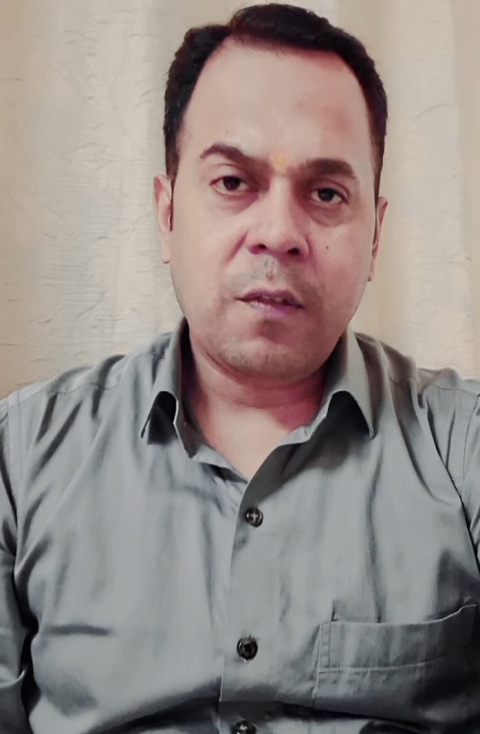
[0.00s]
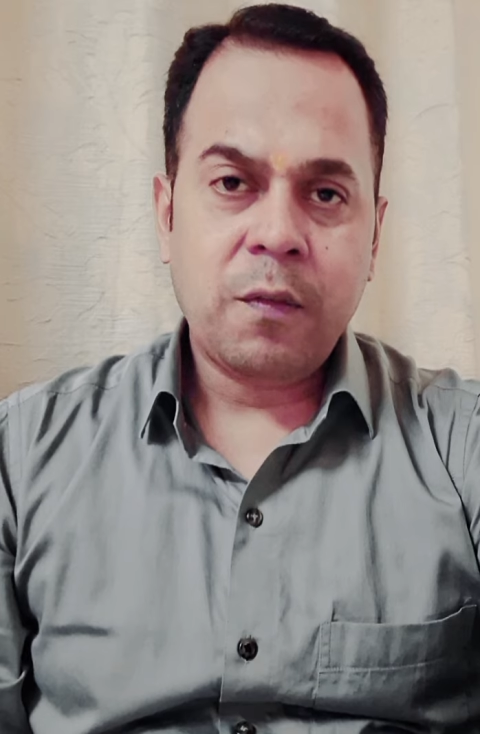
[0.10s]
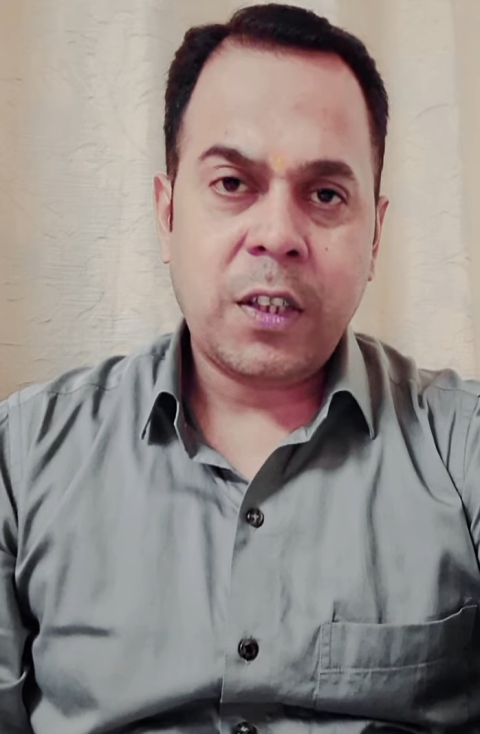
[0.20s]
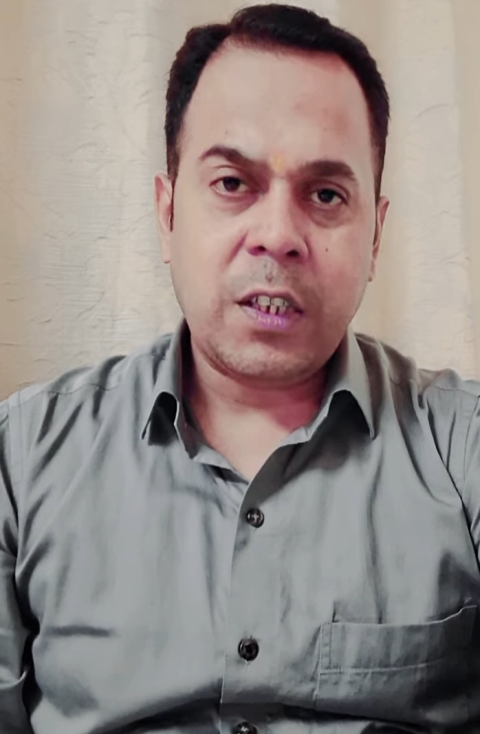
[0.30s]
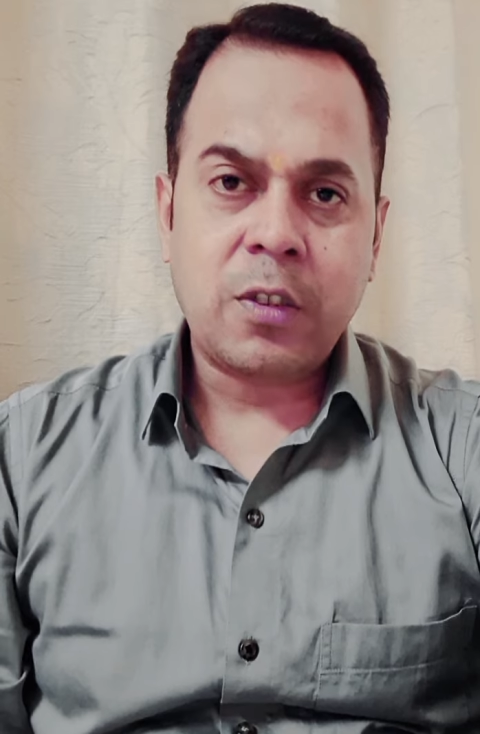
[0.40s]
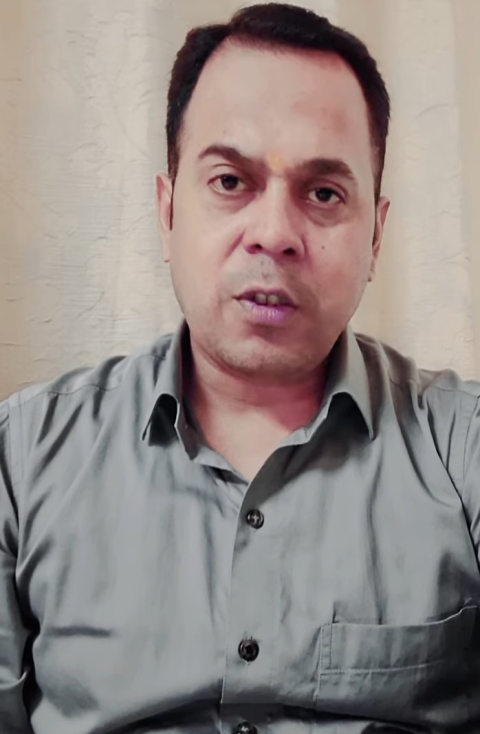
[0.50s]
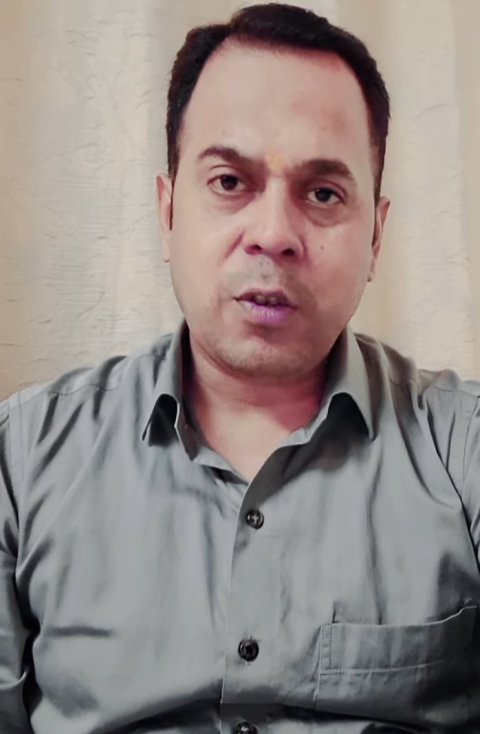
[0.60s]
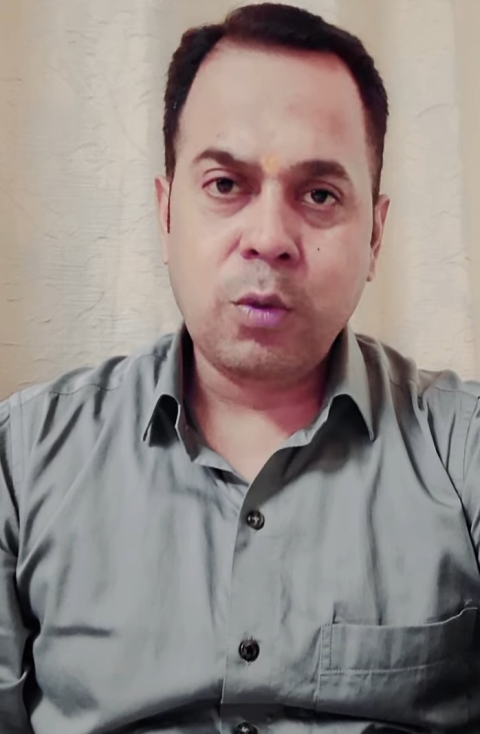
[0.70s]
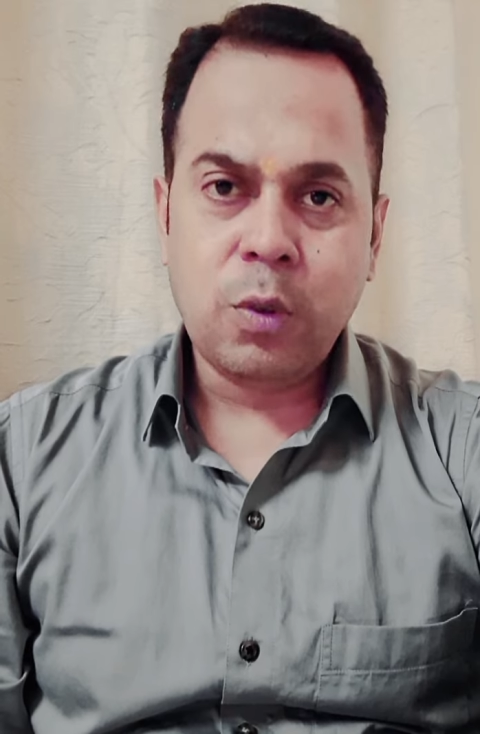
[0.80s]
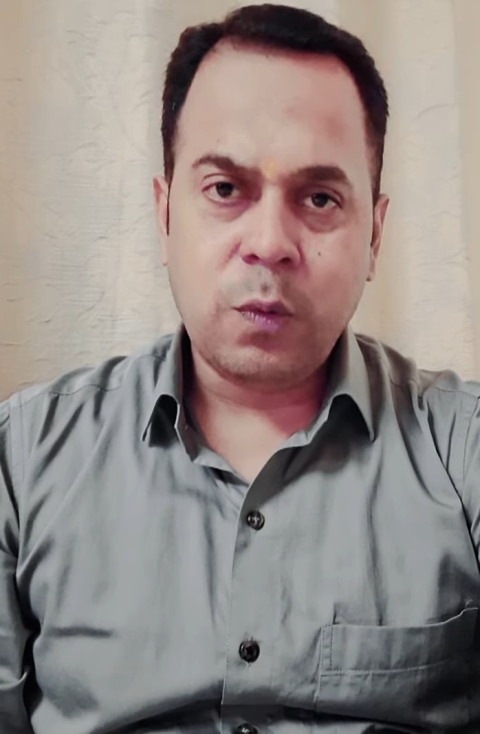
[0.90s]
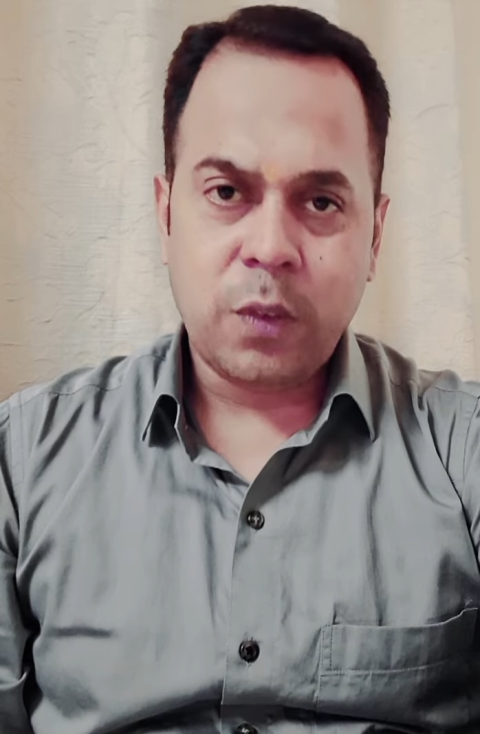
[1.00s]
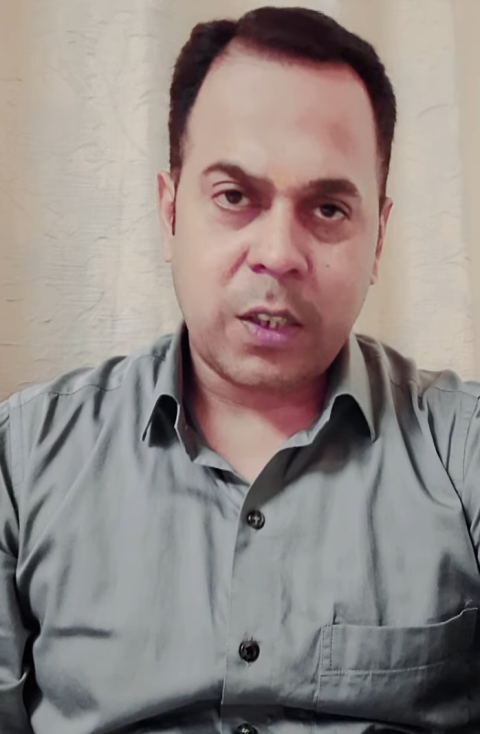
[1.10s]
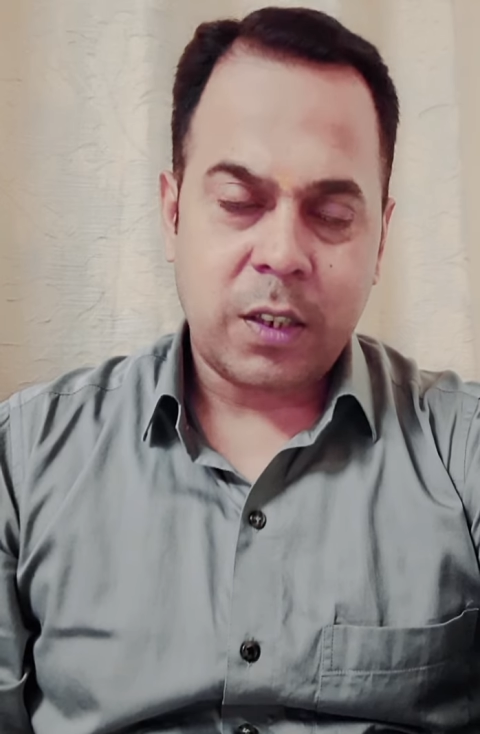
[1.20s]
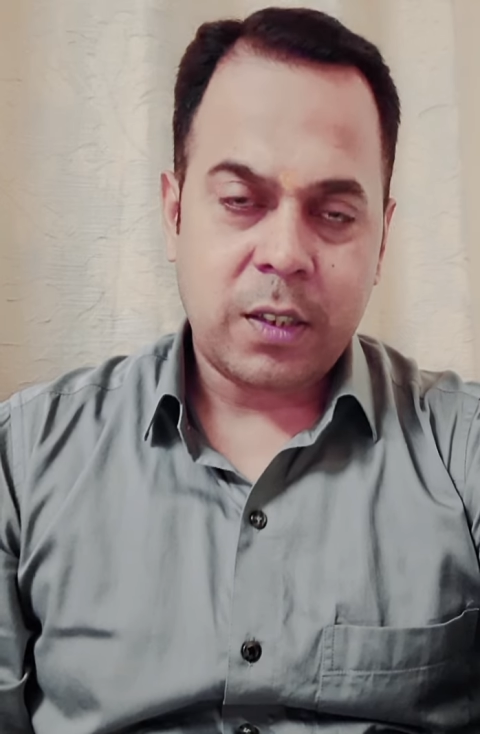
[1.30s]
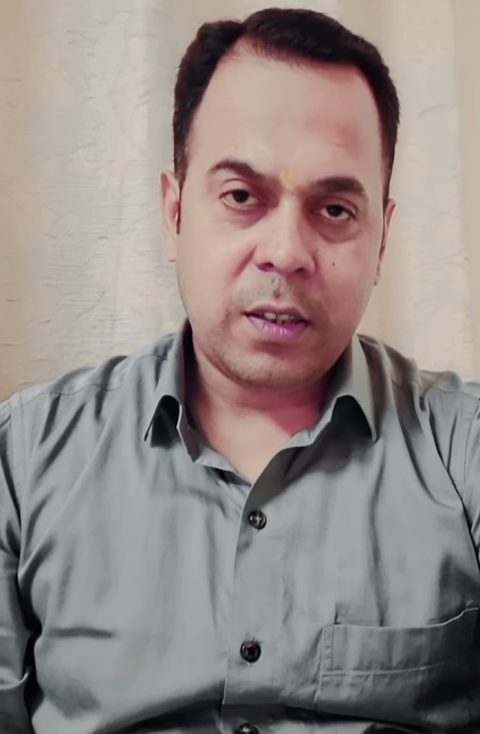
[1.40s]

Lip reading: with this root word.